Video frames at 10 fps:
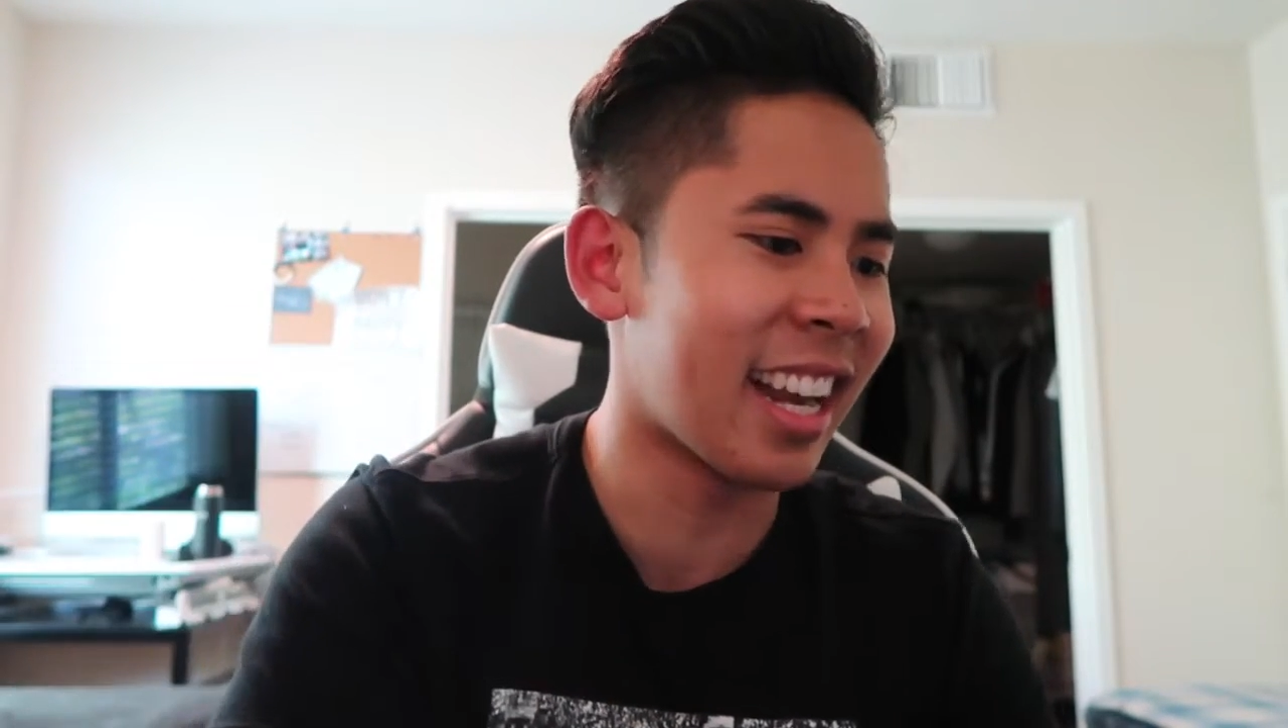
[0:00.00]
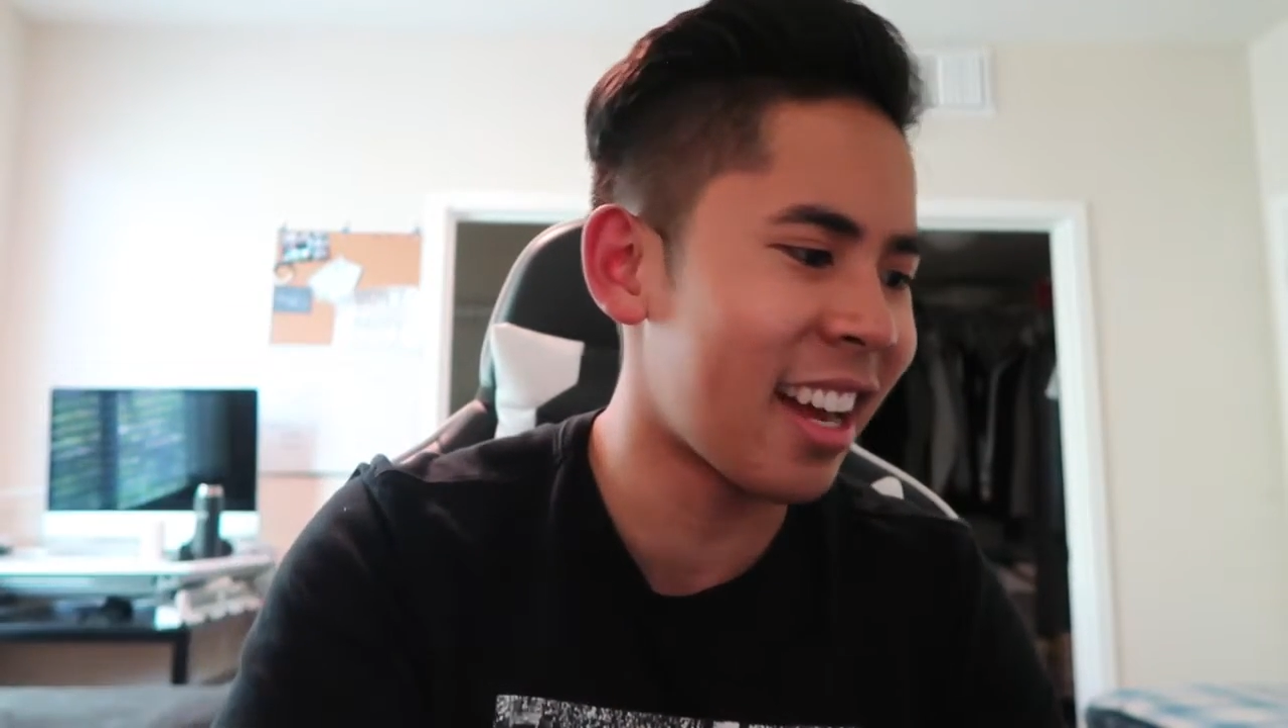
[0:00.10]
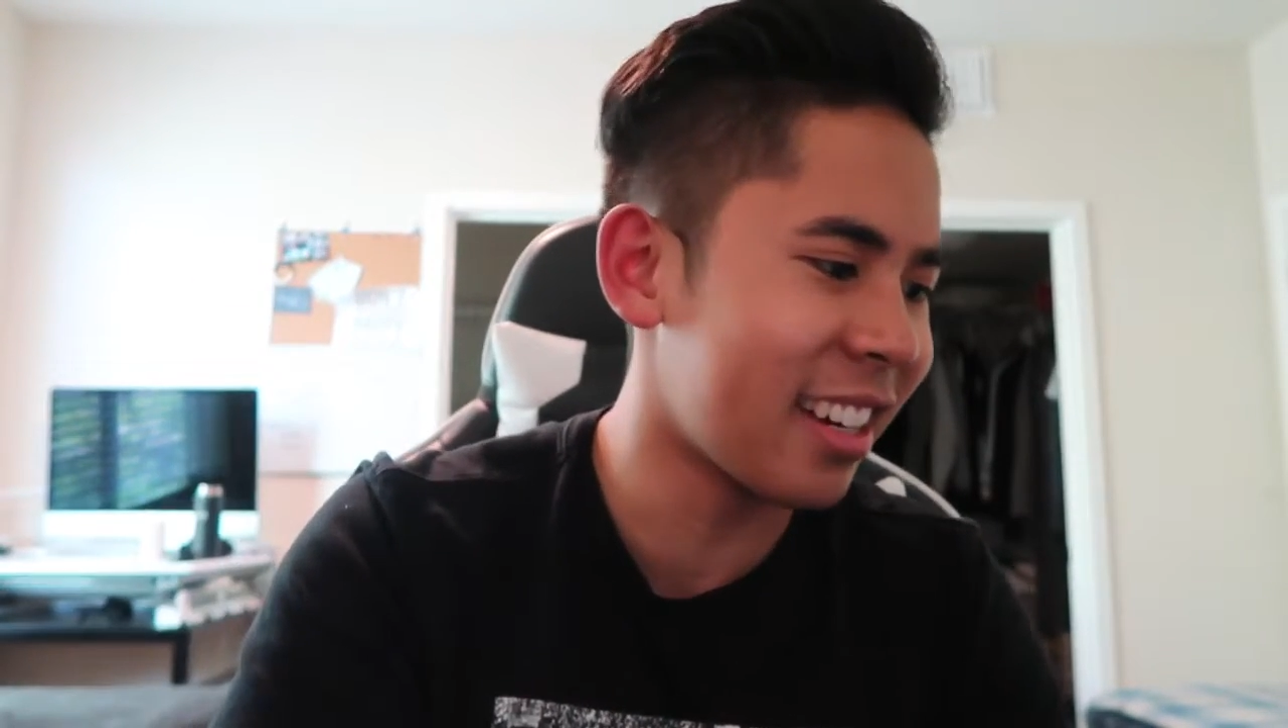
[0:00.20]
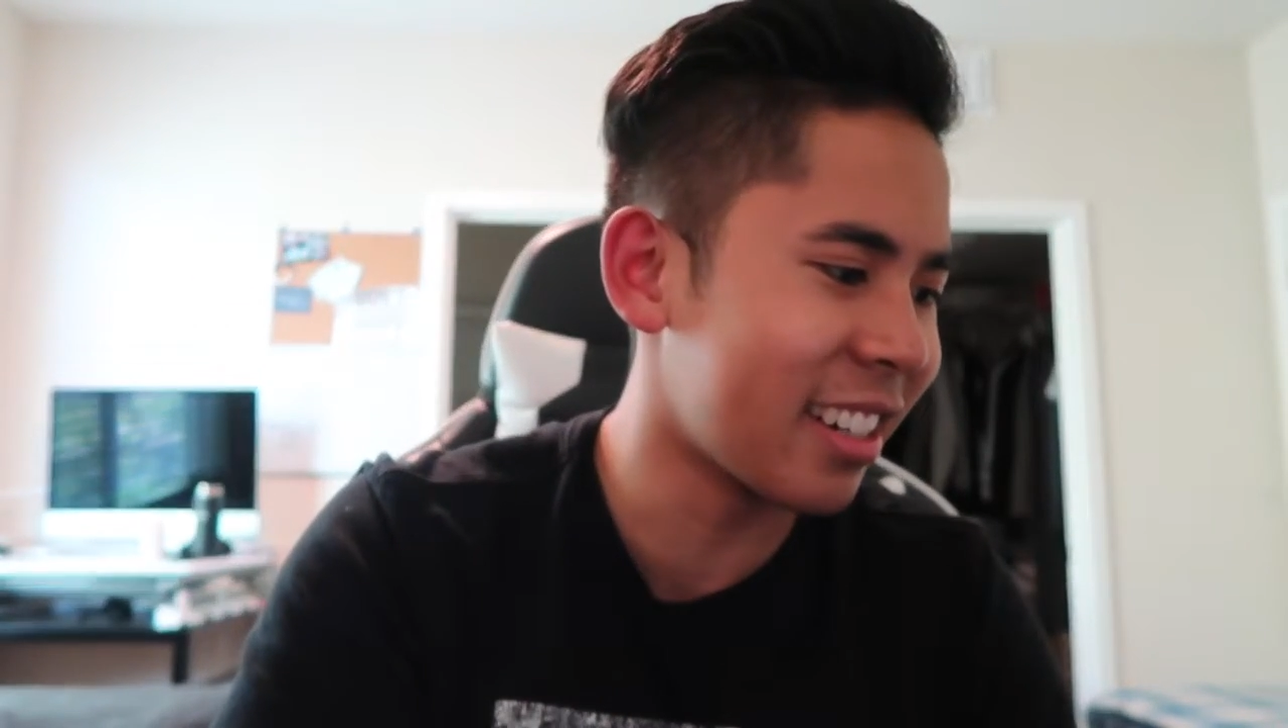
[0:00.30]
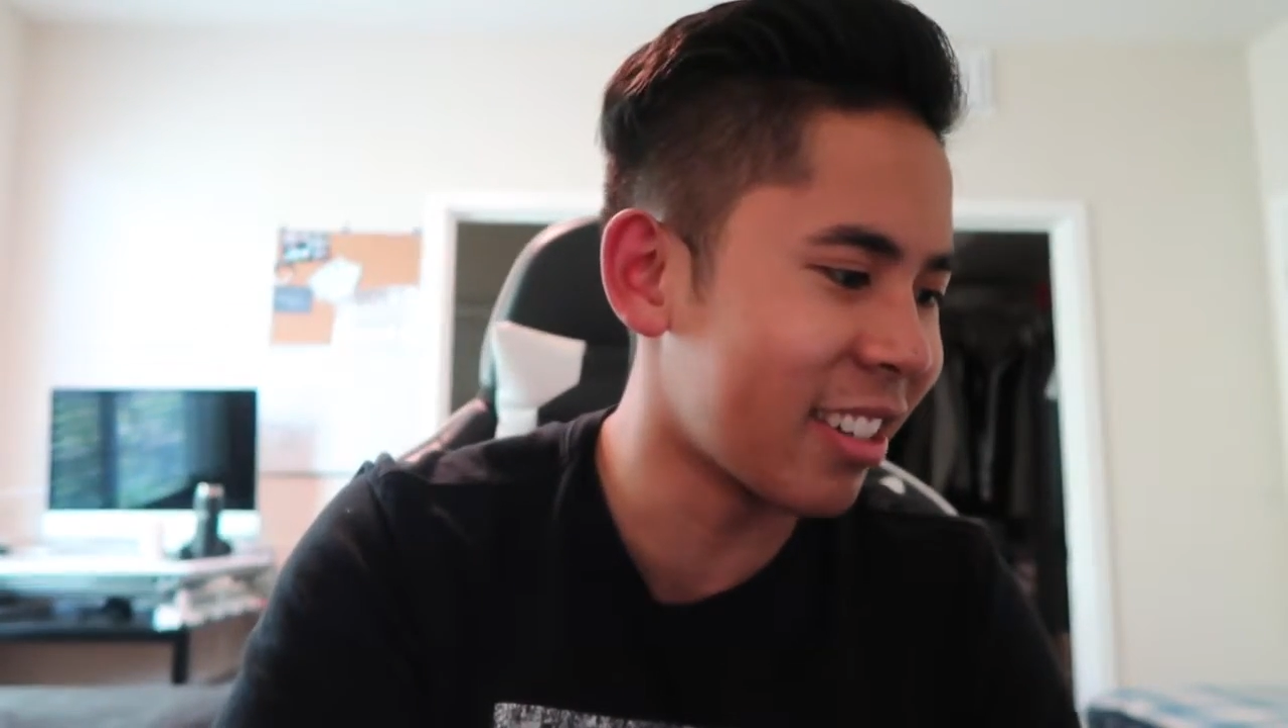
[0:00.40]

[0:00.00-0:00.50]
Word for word: gra